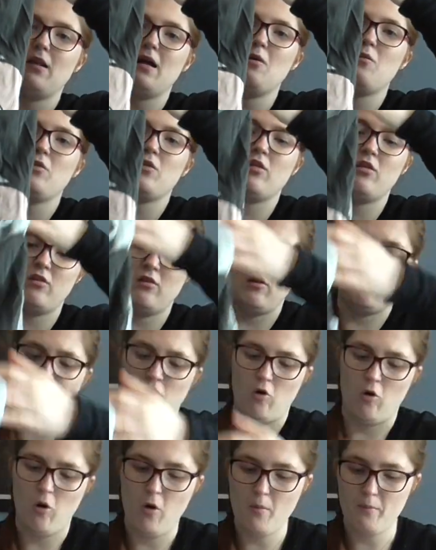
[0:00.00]
That was the
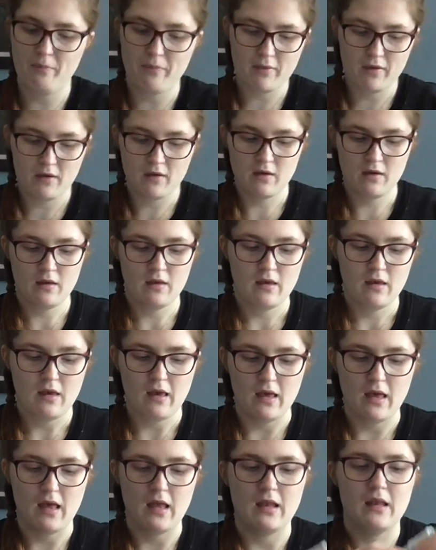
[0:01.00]
top
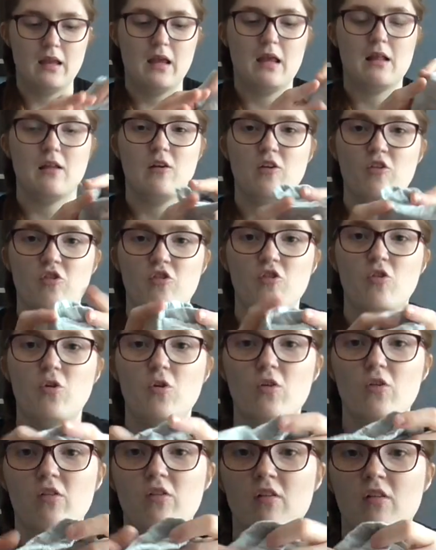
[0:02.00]
and these are the
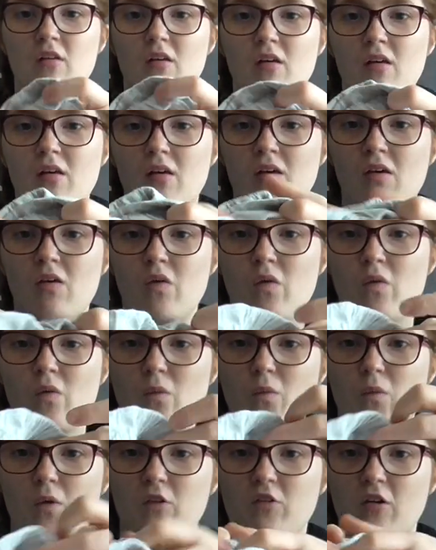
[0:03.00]
shorts
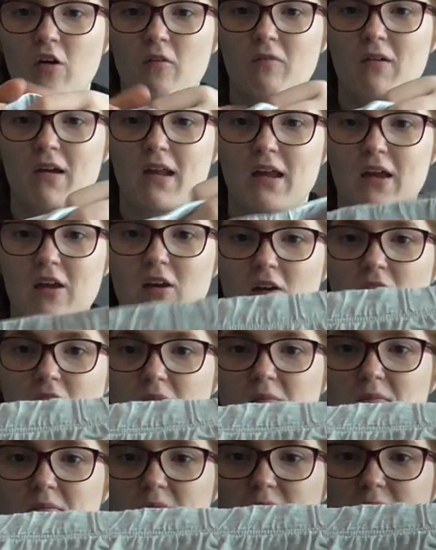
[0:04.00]
which are really cute.